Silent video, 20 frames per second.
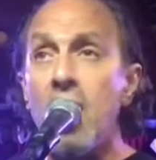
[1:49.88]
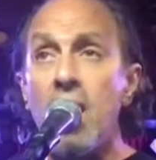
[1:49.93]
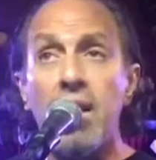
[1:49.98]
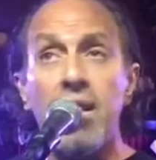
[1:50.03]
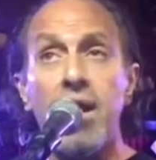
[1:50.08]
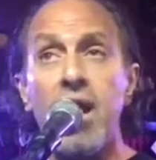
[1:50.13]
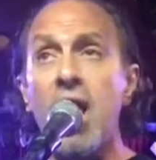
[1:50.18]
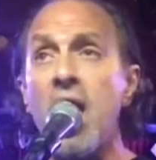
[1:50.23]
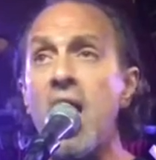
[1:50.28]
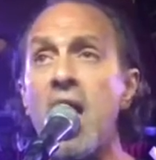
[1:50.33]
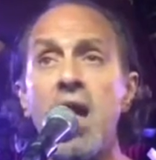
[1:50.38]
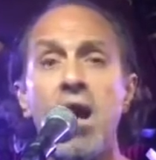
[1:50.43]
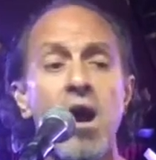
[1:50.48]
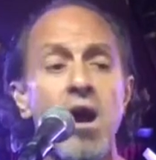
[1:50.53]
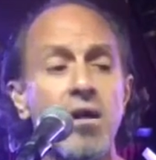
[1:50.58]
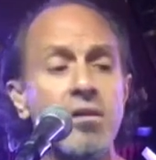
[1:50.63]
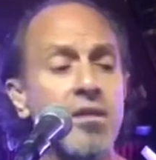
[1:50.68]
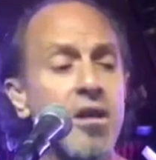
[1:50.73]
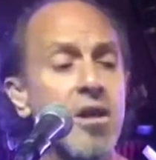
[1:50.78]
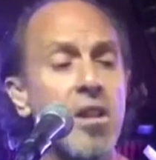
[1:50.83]
The guy
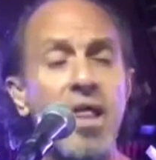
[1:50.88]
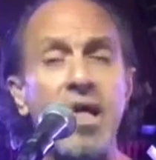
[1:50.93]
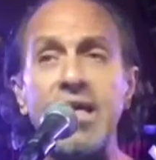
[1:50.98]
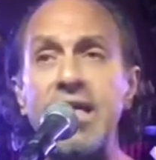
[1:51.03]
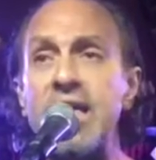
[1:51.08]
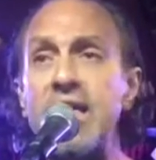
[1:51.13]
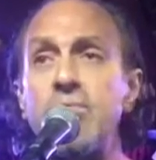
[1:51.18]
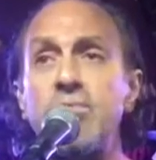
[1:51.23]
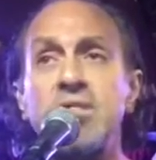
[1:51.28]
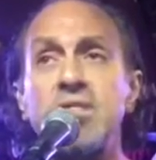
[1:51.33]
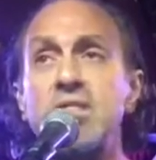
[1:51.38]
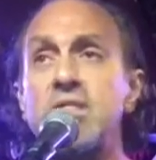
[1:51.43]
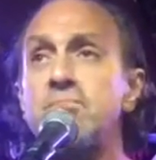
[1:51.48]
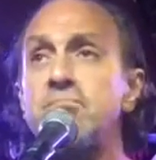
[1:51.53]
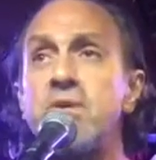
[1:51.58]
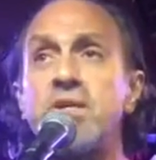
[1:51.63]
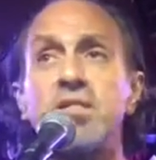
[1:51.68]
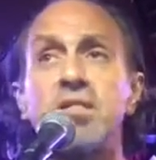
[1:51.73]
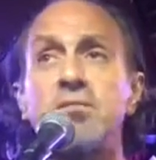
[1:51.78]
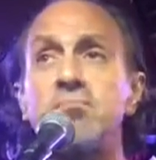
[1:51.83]
hung there like he was
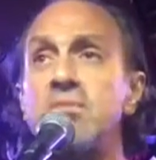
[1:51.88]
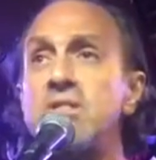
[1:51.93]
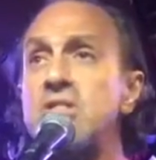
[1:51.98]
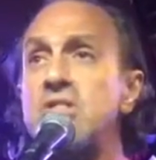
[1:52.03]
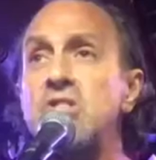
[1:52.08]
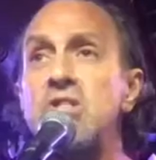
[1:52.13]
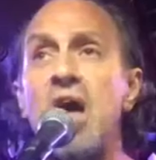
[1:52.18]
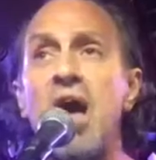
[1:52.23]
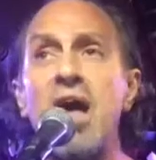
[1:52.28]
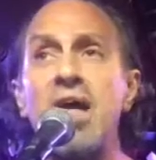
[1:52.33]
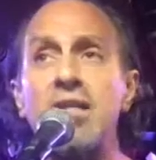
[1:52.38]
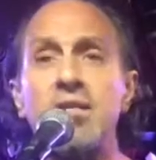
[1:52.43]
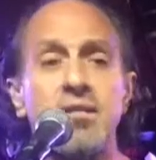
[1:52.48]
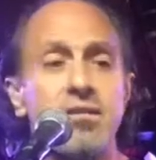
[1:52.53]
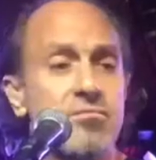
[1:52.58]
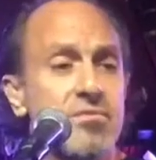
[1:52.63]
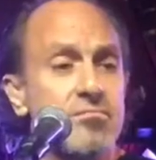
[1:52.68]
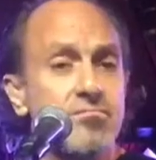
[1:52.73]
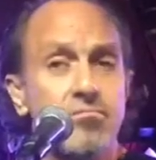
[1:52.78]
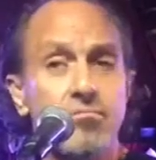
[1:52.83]
expecting to be shot
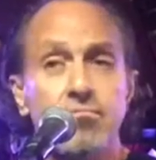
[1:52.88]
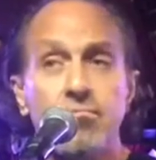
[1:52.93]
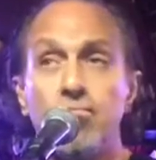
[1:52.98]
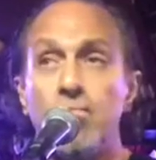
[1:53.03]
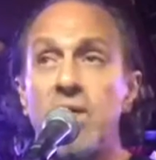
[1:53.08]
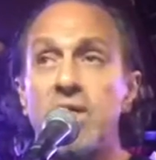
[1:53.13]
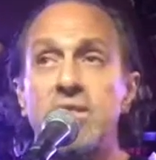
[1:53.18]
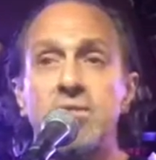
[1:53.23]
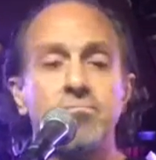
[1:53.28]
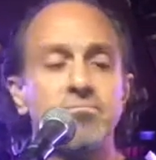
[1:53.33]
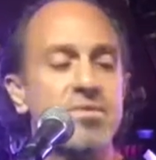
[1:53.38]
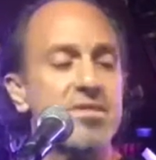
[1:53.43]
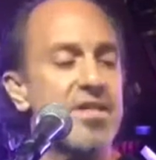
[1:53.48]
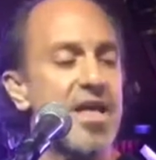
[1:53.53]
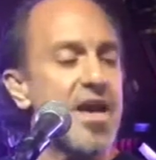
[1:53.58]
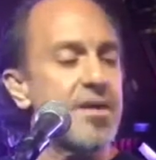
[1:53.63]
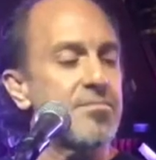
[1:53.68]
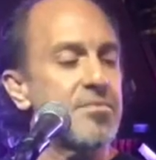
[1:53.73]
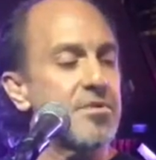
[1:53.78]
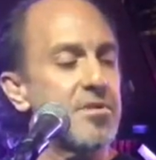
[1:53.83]
and wound up
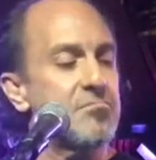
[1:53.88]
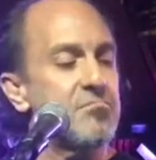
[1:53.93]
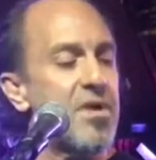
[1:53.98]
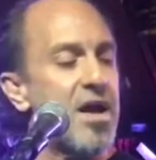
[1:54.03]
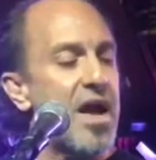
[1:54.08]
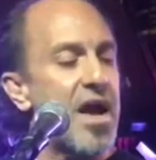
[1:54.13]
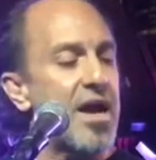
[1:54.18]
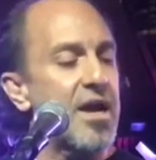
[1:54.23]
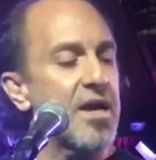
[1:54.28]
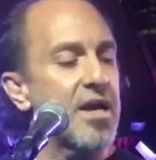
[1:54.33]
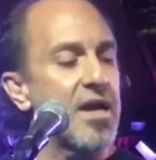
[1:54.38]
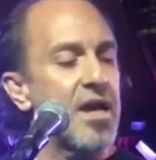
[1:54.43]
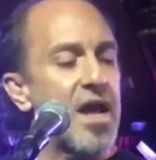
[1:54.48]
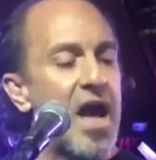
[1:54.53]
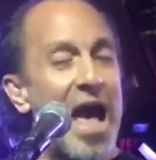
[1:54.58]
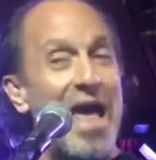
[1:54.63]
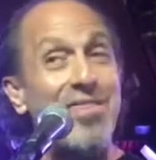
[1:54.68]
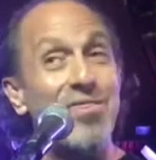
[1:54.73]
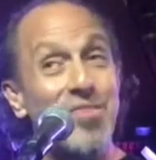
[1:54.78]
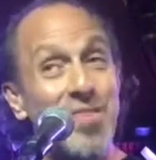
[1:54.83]
stabbed in the back.
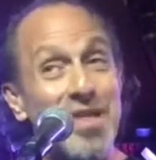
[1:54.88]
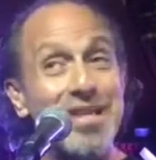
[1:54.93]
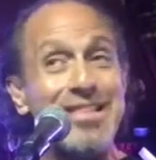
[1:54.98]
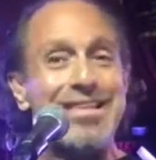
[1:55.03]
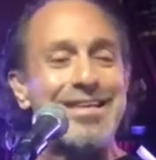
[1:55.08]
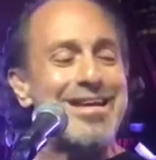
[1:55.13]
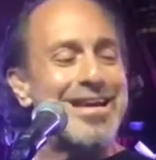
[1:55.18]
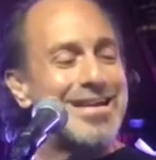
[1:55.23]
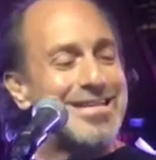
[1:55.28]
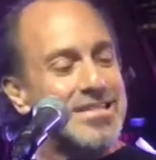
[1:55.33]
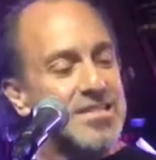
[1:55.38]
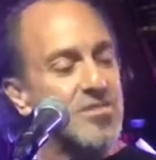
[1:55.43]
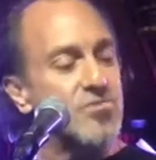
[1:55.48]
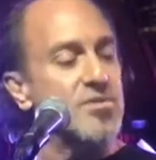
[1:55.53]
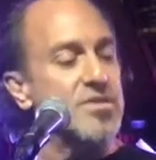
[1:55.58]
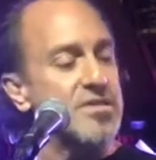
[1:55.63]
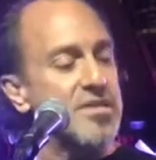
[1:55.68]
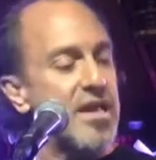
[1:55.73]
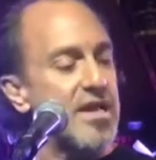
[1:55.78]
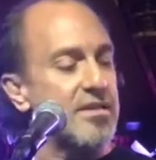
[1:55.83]
I think the guy is
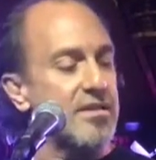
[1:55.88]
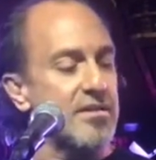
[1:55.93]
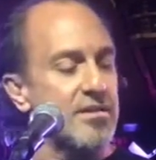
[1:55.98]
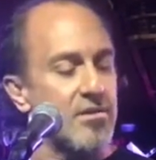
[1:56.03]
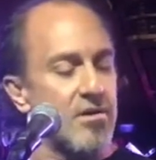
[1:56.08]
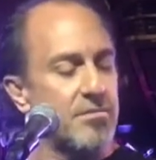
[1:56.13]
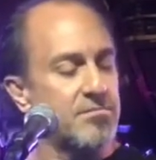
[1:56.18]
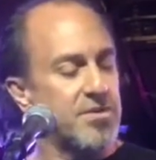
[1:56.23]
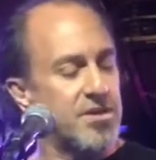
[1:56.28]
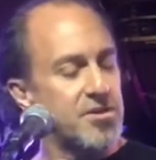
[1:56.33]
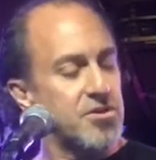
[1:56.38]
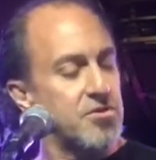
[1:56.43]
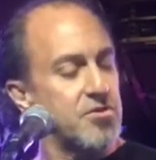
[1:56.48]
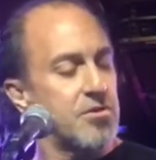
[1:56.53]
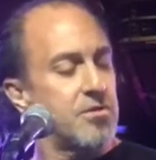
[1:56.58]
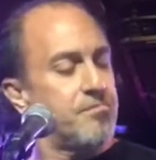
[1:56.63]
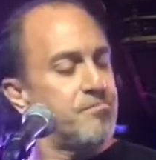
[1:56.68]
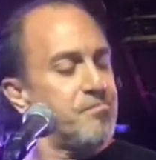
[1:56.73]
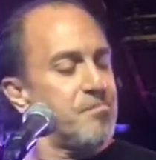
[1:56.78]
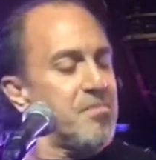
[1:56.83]
still standing there. I'm not sure.
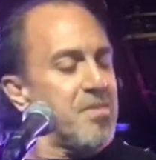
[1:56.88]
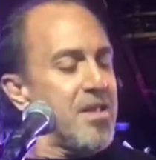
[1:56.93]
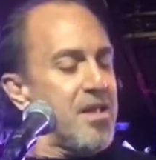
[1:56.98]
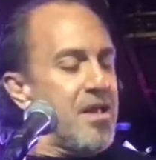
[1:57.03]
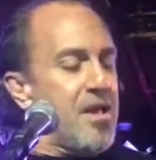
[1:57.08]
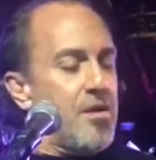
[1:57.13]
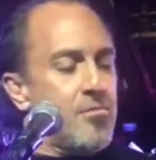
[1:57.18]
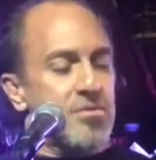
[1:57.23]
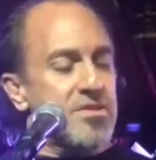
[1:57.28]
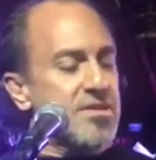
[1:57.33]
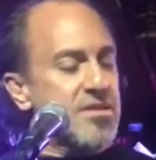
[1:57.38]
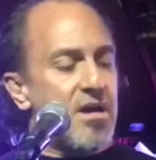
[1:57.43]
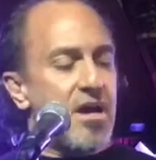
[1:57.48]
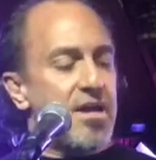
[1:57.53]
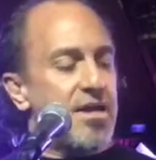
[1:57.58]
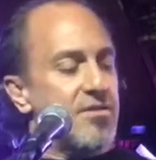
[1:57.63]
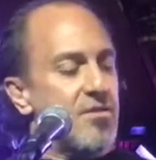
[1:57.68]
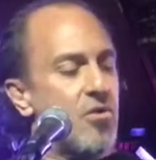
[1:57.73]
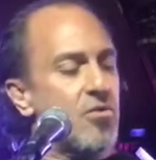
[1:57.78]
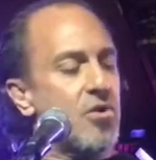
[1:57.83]
It was
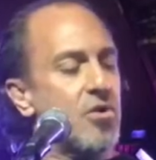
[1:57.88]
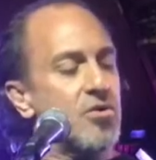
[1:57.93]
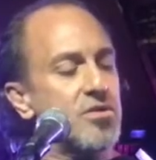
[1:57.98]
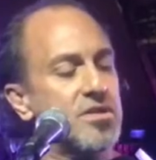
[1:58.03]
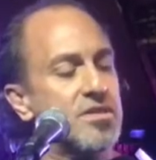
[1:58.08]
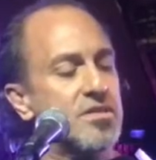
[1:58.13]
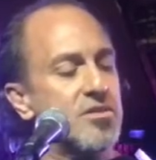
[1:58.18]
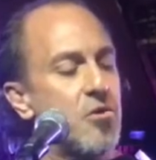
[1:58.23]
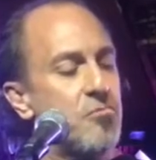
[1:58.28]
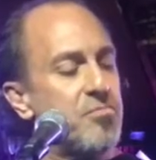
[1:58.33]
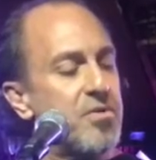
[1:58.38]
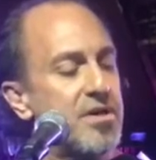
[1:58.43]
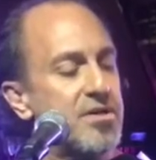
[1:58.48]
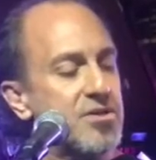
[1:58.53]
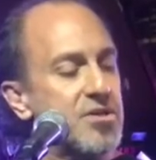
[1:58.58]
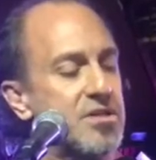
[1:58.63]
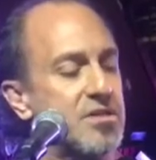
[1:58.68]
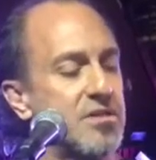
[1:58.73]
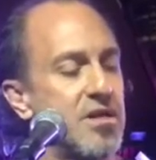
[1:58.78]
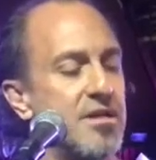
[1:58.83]
stunning. No curses, no
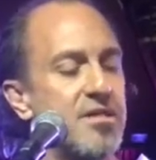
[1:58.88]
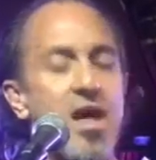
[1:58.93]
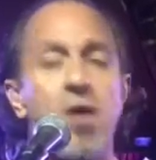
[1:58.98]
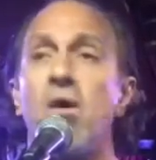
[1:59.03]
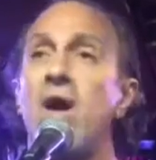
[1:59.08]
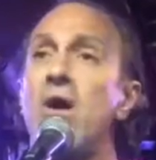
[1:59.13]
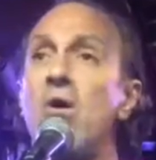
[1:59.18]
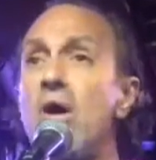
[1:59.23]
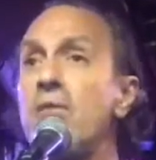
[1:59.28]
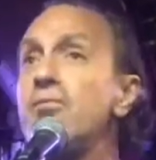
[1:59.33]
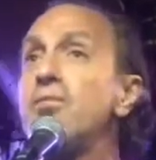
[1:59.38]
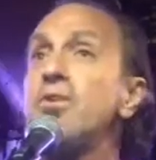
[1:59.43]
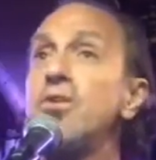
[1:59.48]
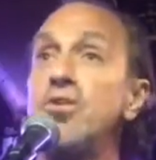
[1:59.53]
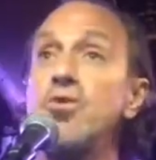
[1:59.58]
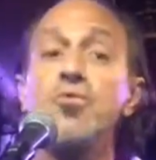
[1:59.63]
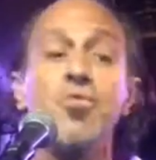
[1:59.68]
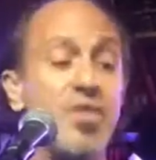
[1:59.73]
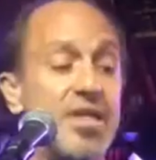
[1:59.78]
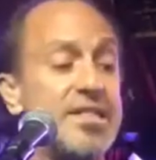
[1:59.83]
punches. Now, I offer to
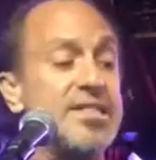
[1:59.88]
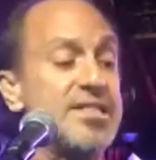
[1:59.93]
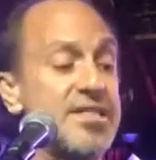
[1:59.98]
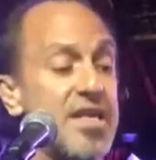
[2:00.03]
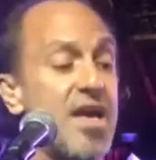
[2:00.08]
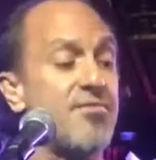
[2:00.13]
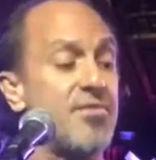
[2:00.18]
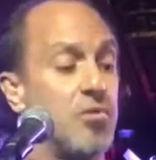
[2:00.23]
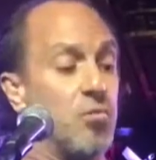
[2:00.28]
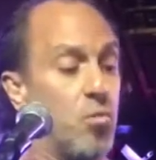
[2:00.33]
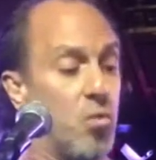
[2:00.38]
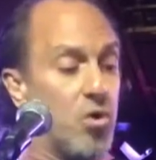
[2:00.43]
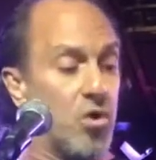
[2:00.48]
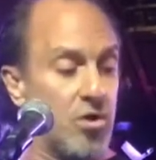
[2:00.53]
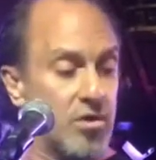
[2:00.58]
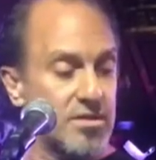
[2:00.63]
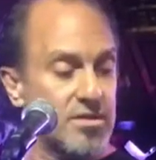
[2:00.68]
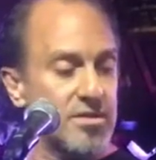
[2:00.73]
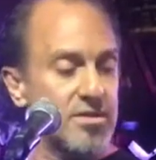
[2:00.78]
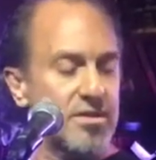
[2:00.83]
you these 7
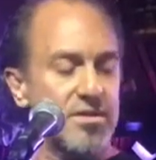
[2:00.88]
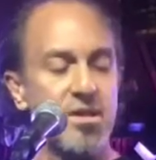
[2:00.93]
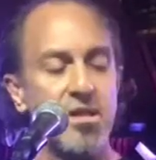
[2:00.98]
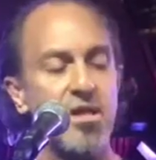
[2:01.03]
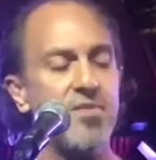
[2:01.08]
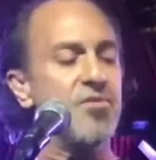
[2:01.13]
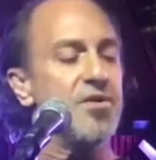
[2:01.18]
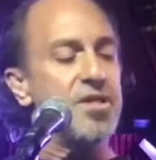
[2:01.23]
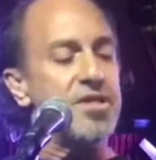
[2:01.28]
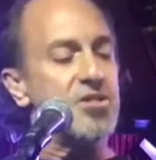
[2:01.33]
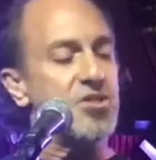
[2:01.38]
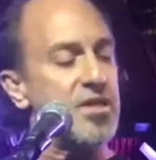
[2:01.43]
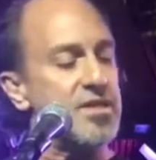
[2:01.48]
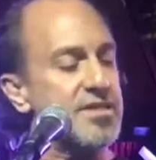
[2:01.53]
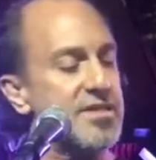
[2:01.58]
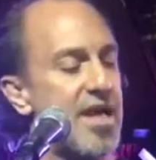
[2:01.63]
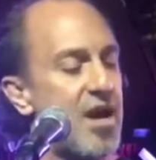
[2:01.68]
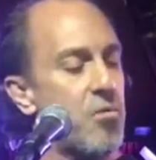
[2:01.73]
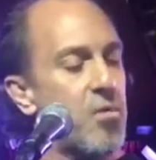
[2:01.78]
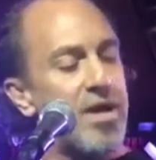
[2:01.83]
words, delivered in
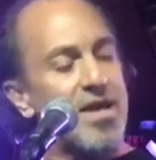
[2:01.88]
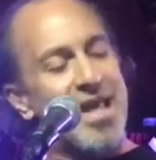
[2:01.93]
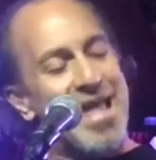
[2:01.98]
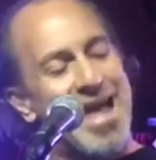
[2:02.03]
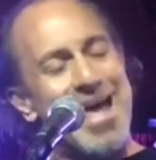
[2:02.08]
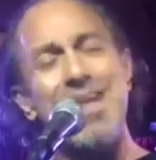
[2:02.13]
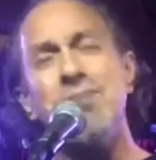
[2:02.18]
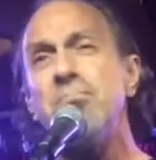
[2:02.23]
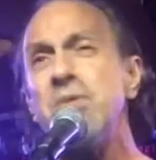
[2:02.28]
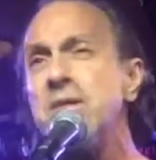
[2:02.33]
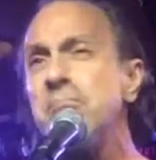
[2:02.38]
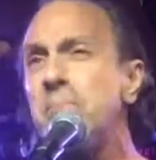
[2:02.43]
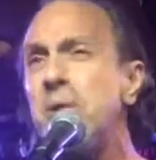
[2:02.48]
just that way, can be